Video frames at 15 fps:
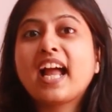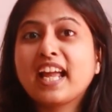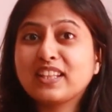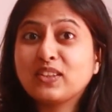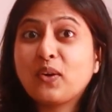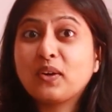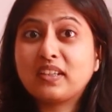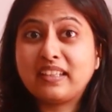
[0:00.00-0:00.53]
I
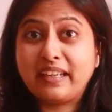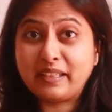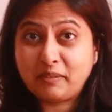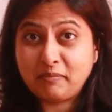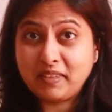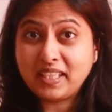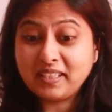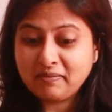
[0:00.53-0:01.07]
thought let
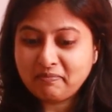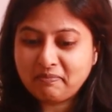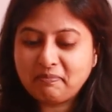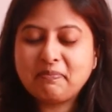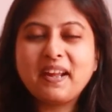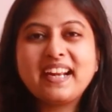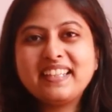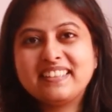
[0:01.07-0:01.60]
me
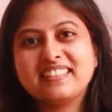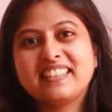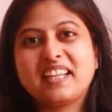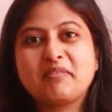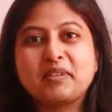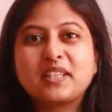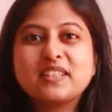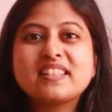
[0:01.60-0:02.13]
paint
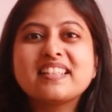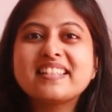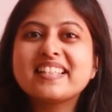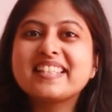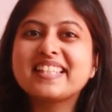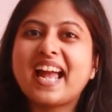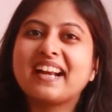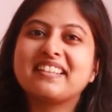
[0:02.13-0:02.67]
today because it's
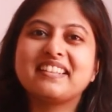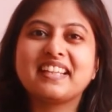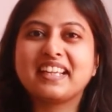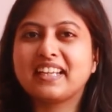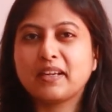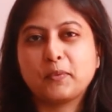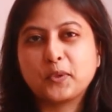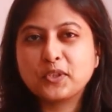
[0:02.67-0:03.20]
a Saturday
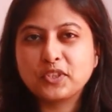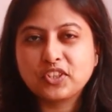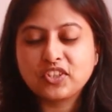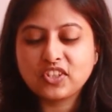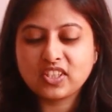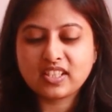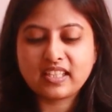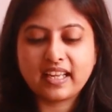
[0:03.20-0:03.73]
and I want to
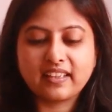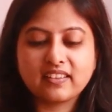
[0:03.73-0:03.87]
just